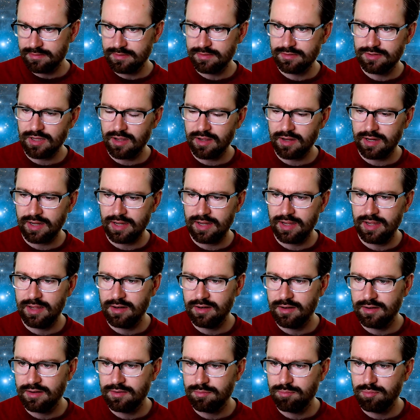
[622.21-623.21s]
Doug
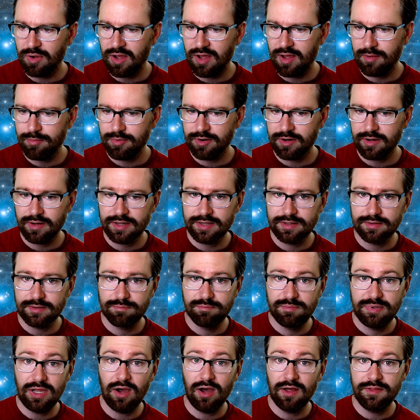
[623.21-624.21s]
and Bob are going to
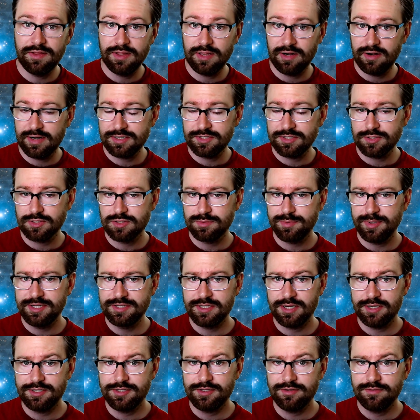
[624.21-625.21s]
be on the International Space
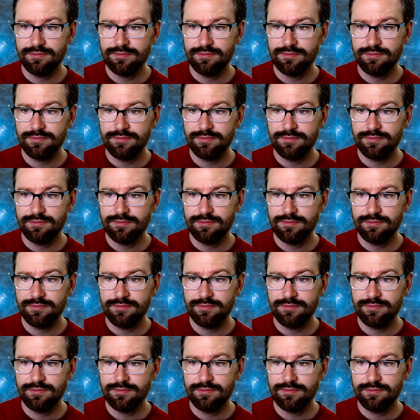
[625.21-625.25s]
Station